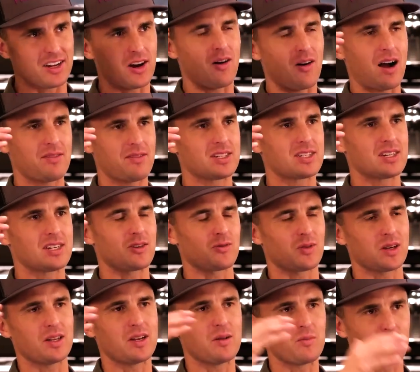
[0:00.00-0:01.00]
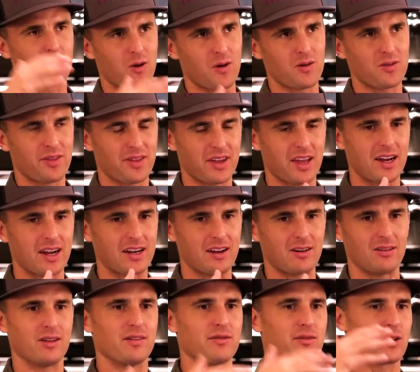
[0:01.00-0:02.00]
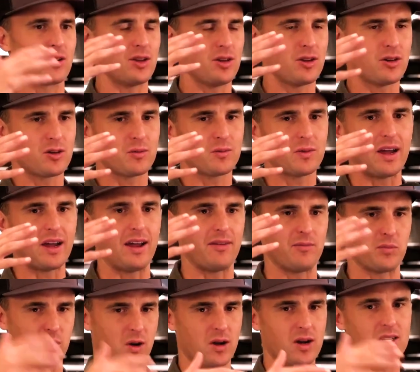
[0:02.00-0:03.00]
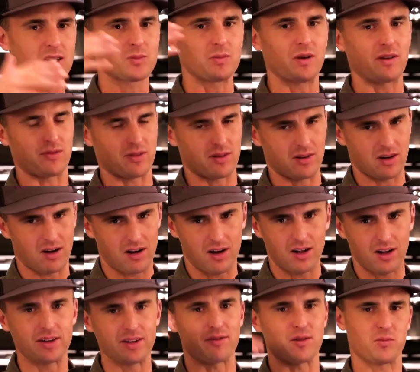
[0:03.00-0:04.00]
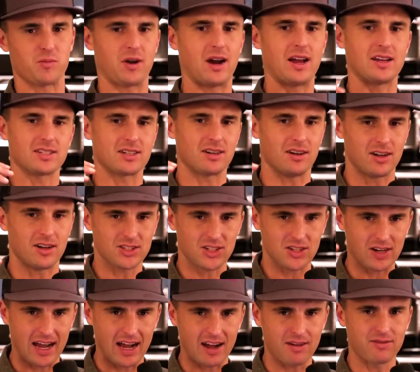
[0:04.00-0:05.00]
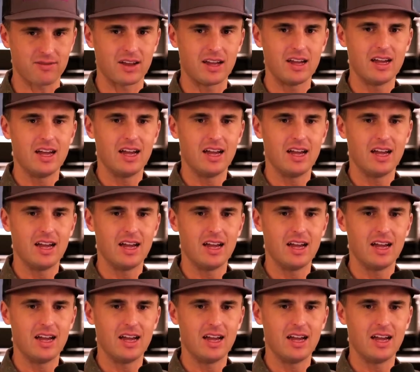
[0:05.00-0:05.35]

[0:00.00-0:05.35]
obviously a really important thing, not only for you and Brooks, but for all different brands to also have